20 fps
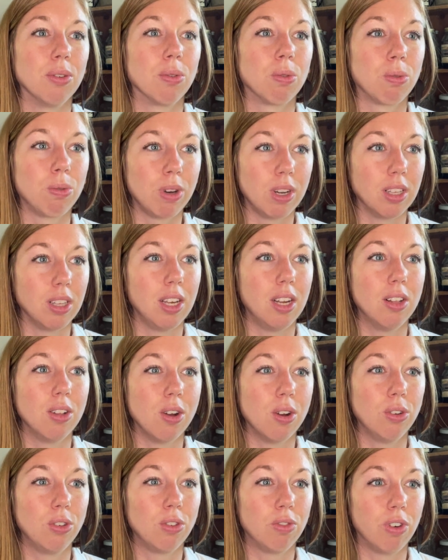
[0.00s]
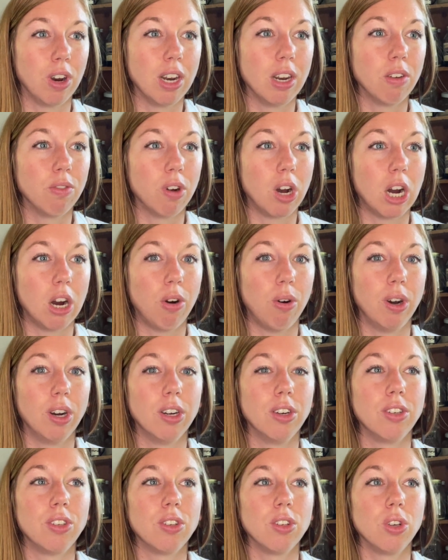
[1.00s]
really close friend of
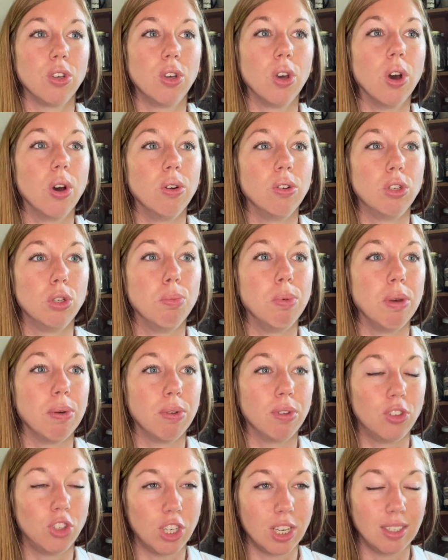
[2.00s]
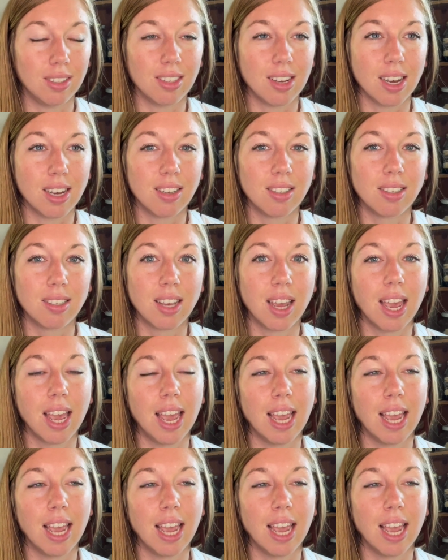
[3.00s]
ours go to be with Jesus.